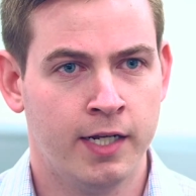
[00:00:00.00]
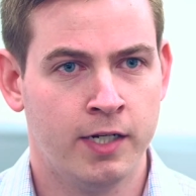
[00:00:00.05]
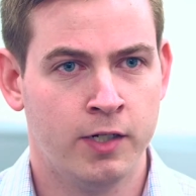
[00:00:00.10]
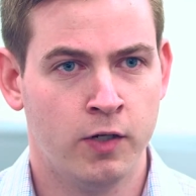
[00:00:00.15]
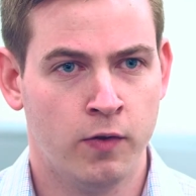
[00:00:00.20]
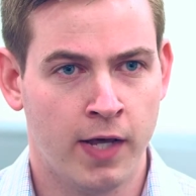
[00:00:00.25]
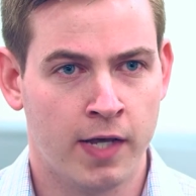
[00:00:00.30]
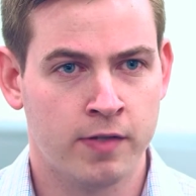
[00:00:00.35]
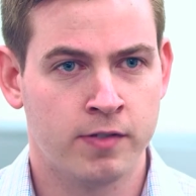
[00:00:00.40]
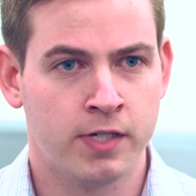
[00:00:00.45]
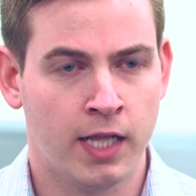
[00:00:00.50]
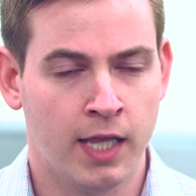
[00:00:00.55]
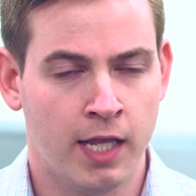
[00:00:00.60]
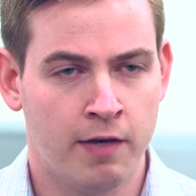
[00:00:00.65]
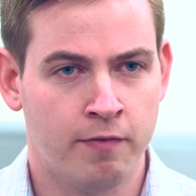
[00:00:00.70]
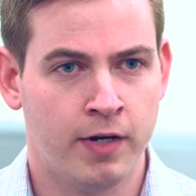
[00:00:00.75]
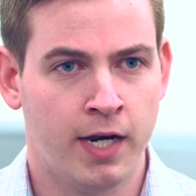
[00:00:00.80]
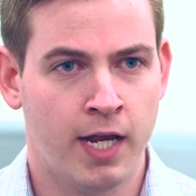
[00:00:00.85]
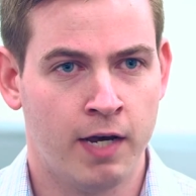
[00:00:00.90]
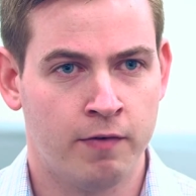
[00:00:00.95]
in
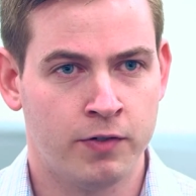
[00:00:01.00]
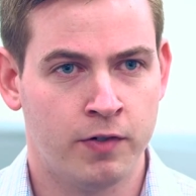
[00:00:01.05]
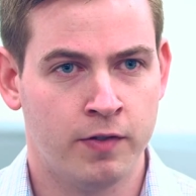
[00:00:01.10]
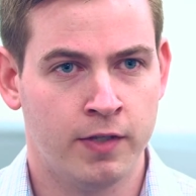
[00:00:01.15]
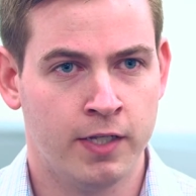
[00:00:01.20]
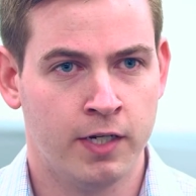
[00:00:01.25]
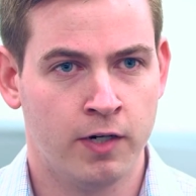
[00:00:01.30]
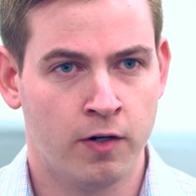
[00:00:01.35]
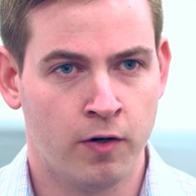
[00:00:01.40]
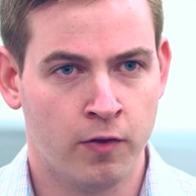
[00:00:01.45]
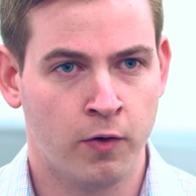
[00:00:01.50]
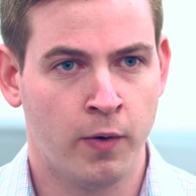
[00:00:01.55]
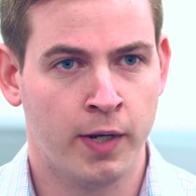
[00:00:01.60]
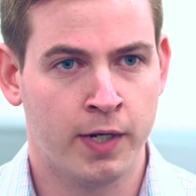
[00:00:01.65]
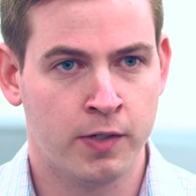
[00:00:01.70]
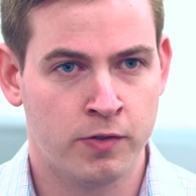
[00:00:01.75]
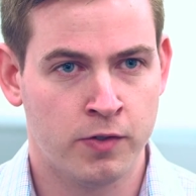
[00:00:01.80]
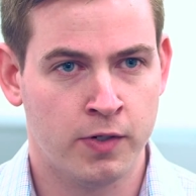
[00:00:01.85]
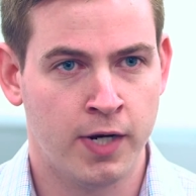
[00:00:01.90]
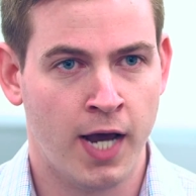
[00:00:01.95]
2011 after the
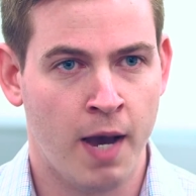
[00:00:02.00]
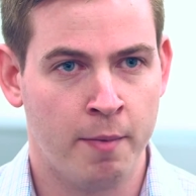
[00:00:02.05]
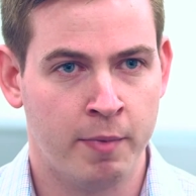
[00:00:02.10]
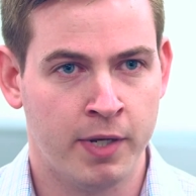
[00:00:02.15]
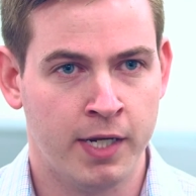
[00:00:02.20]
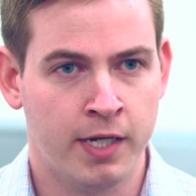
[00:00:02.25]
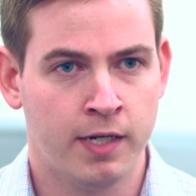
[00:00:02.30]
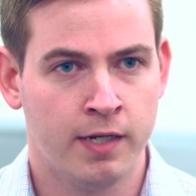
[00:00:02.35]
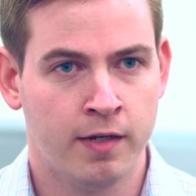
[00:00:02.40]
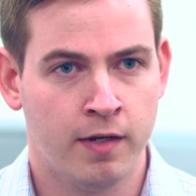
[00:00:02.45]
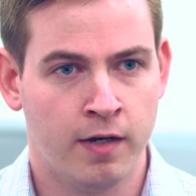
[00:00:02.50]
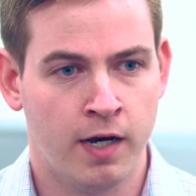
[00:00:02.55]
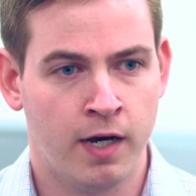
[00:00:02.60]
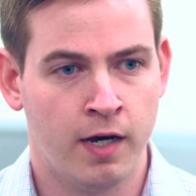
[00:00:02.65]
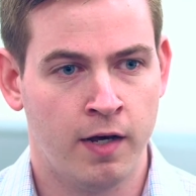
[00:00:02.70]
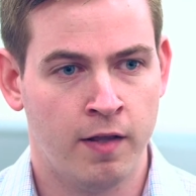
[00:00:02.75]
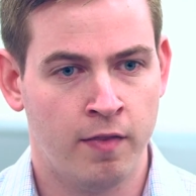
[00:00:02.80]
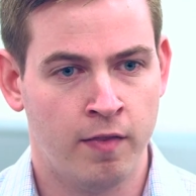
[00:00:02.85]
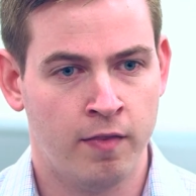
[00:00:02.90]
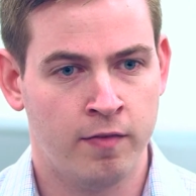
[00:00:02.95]
earthquake and tsunami,
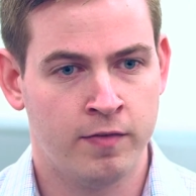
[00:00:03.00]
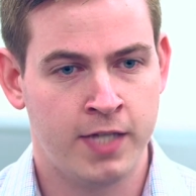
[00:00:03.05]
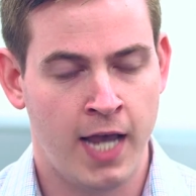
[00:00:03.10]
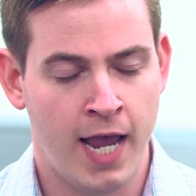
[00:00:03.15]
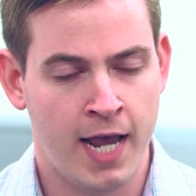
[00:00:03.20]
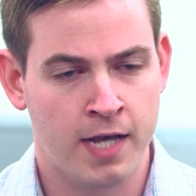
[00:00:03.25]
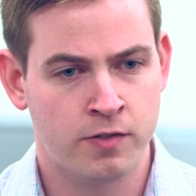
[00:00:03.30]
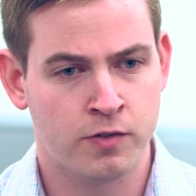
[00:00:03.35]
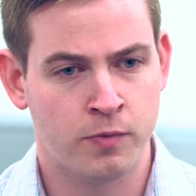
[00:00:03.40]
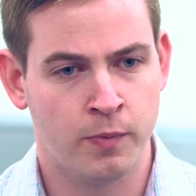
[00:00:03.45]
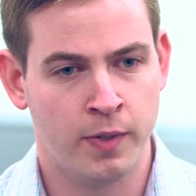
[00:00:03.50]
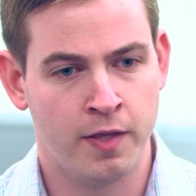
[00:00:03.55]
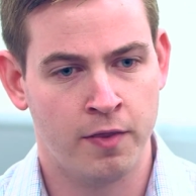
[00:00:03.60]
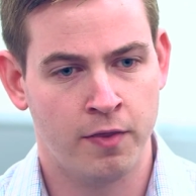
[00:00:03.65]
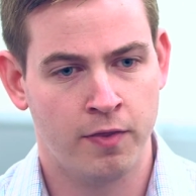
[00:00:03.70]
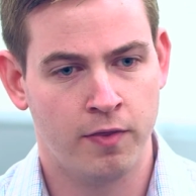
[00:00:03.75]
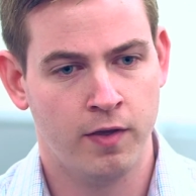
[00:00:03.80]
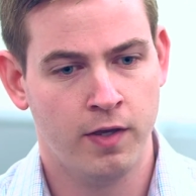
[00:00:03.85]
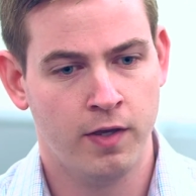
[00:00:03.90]
tasked with